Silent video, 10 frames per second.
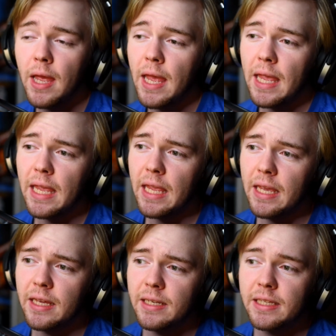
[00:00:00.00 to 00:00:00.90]

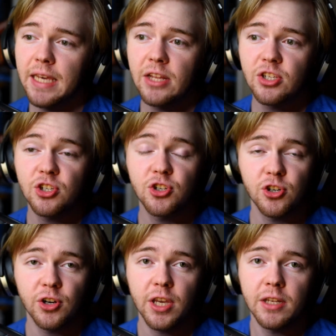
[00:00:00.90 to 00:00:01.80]
and Genji's
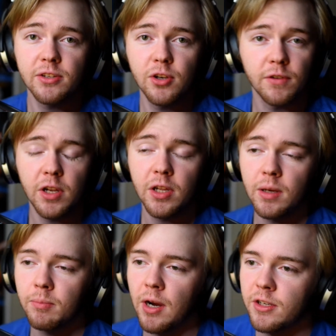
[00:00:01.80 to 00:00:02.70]
Shuriken. So if you need to
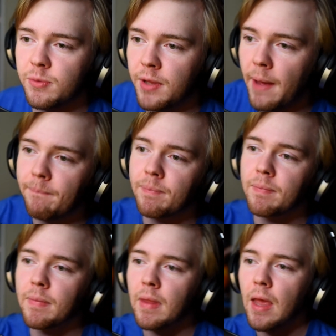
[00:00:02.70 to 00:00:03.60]
practice with that.
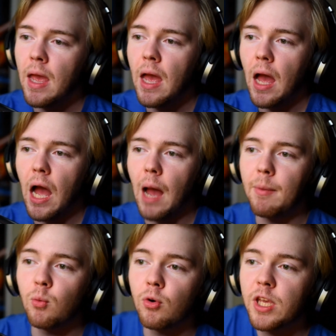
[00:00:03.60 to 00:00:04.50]
It
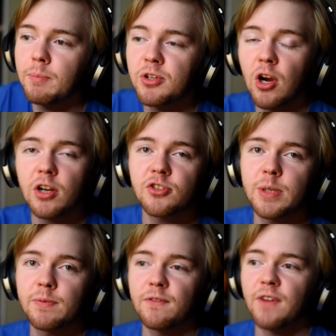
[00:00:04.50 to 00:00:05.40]
will keep a target asleep
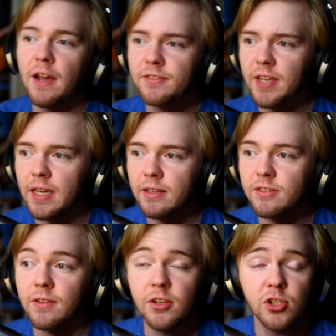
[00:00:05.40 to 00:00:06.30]
for 5 seconds
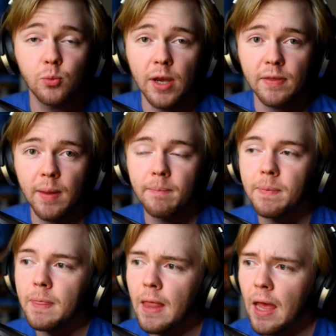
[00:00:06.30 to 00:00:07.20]
unless you wake them
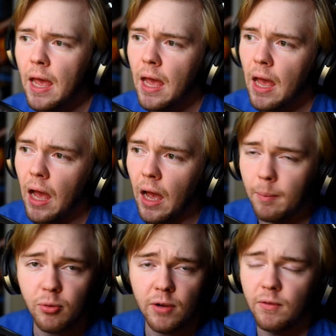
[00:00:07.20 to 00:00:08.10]

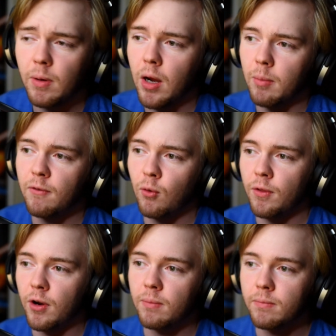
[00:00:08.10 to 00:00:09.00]
before
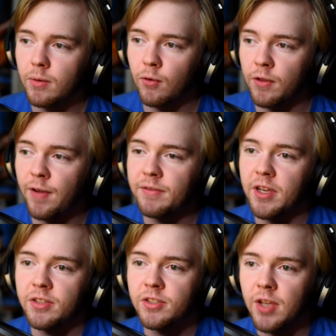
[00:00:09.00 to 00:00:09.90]
the 5
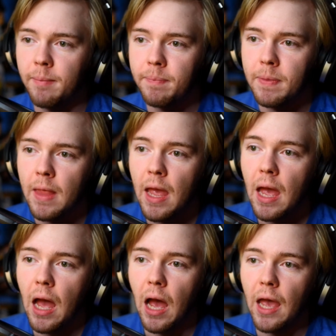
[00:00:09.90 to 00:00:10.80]
seconds is up.
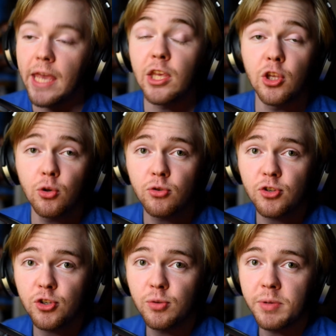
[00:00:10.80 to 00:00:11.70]
It used
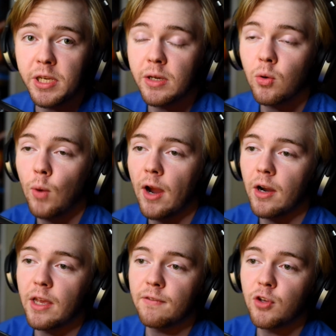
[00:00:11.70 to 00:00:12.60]
to be where
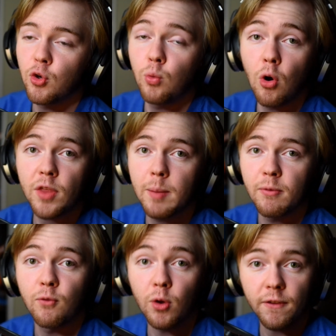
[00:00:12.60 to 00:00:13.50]
if you woke them
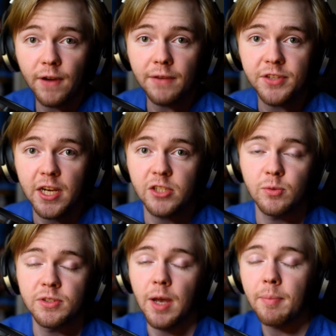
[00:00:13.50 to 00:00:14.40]
before the 5 seconds was
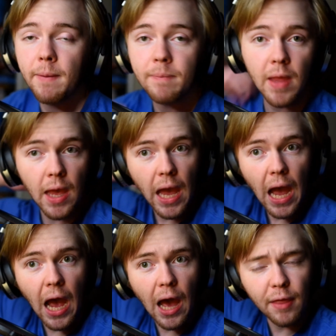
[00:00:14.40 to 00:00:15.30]
up,
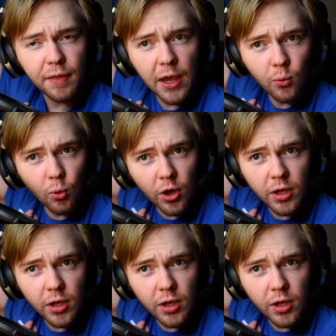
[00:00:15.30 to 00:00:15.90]
they would